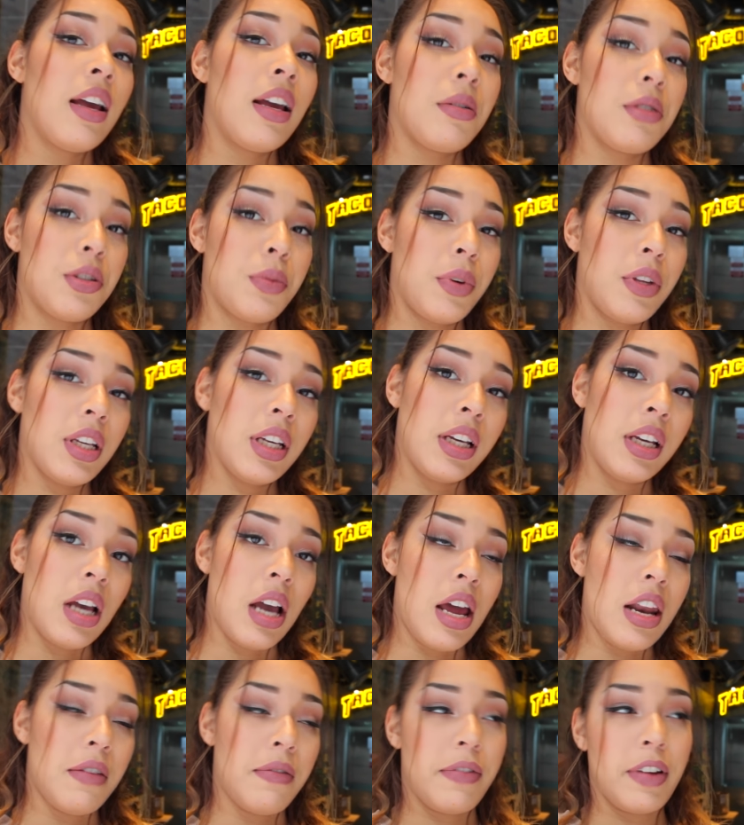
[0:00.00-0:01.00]
It was really
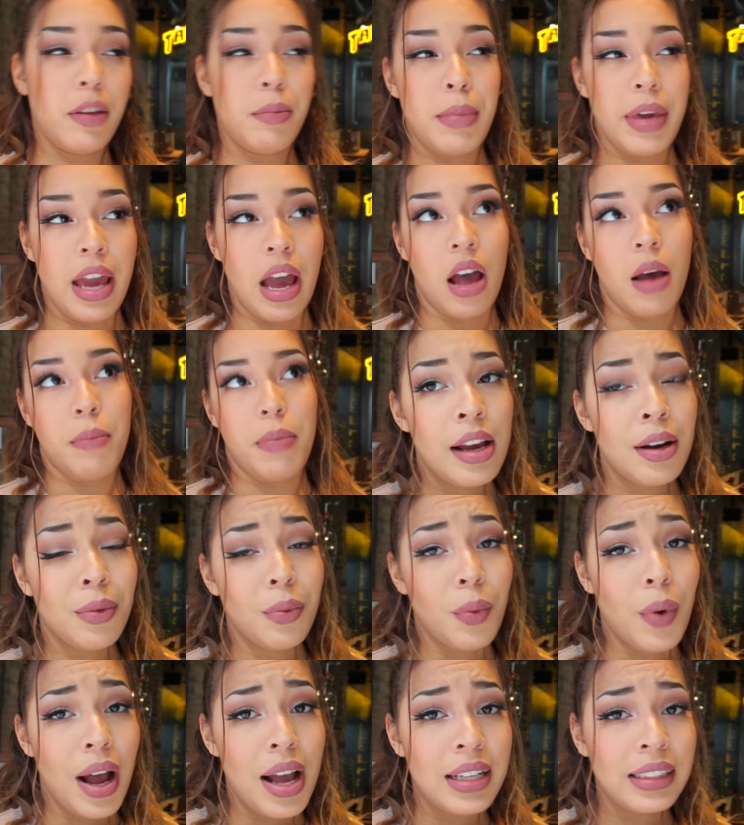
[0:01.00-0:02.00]
good, it filled me up. It
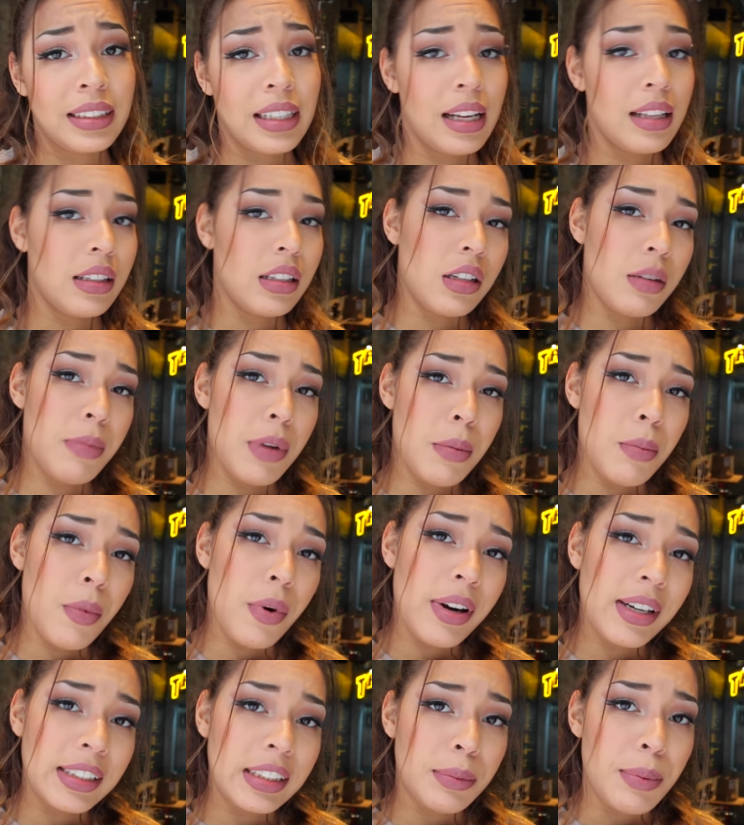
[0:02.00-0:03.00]
was a little bit
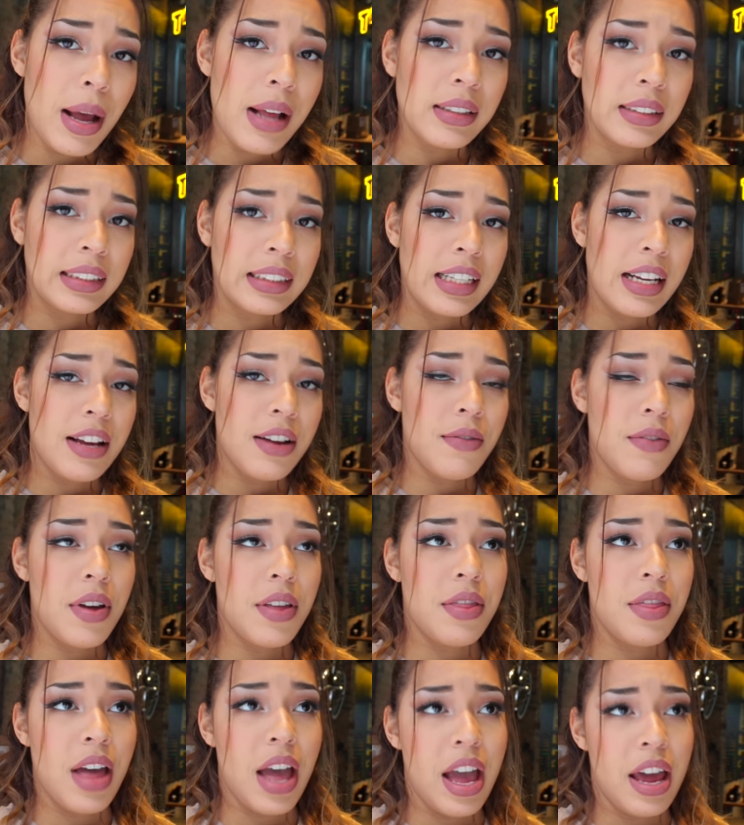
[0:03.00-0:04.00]
more expensive
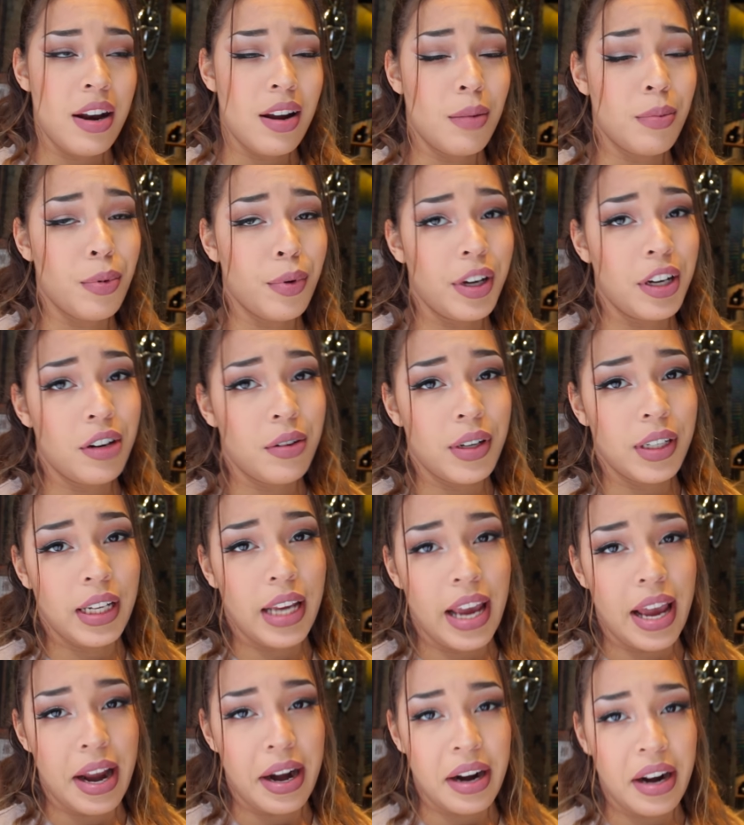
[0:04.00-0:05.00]
than a burrito in
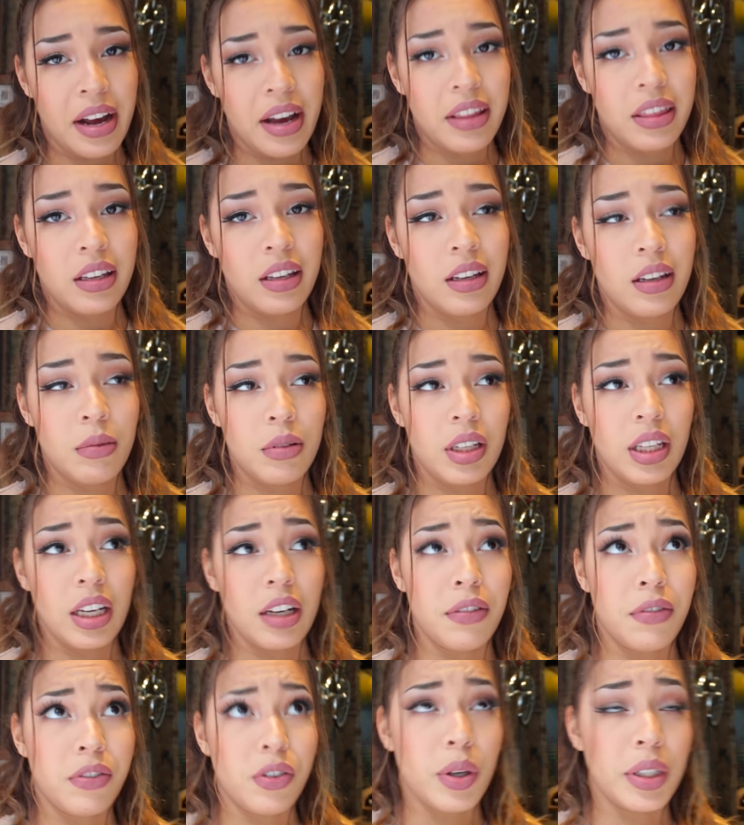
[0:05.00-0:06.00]
Canada. I think it came to
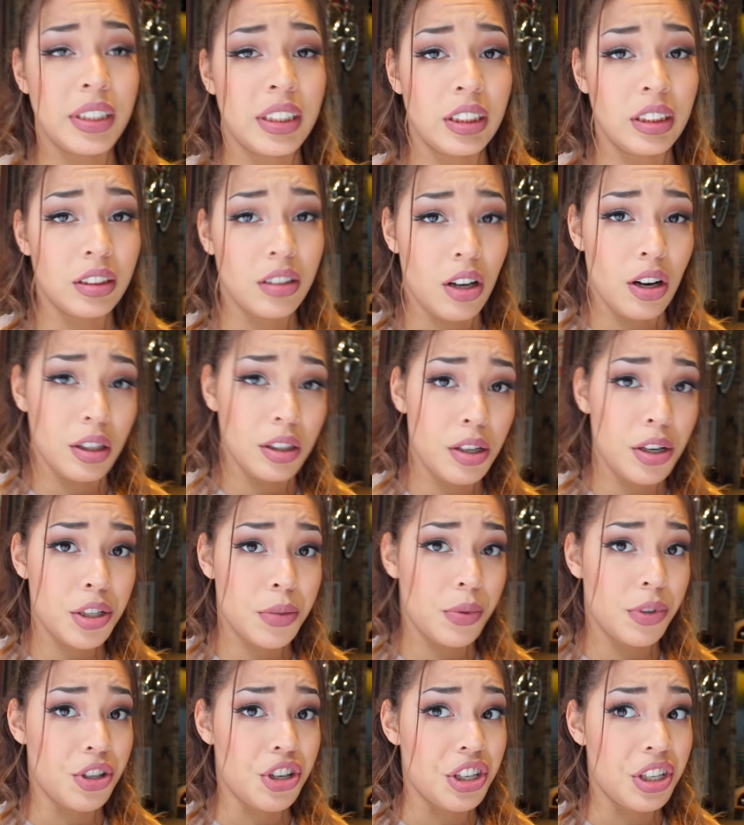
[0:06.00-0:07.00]
like
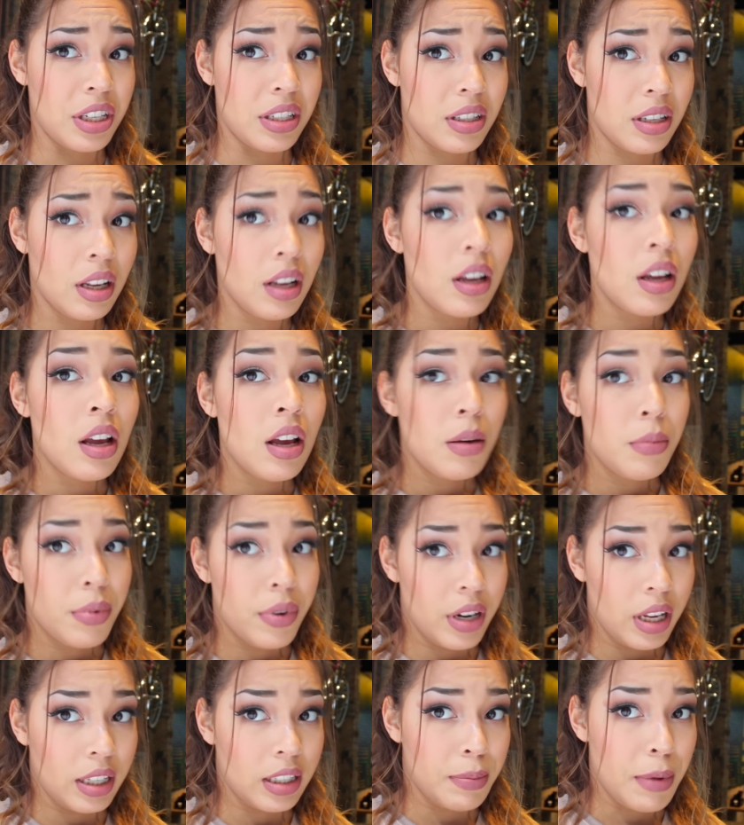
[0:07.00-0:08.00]
$14, which is
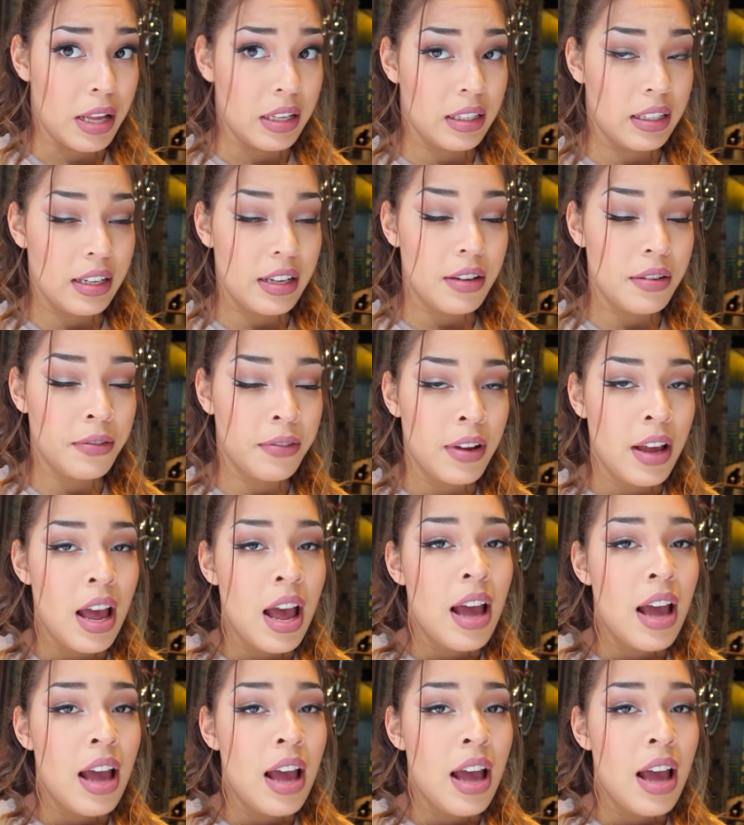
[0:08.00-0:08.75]
pretty expensive.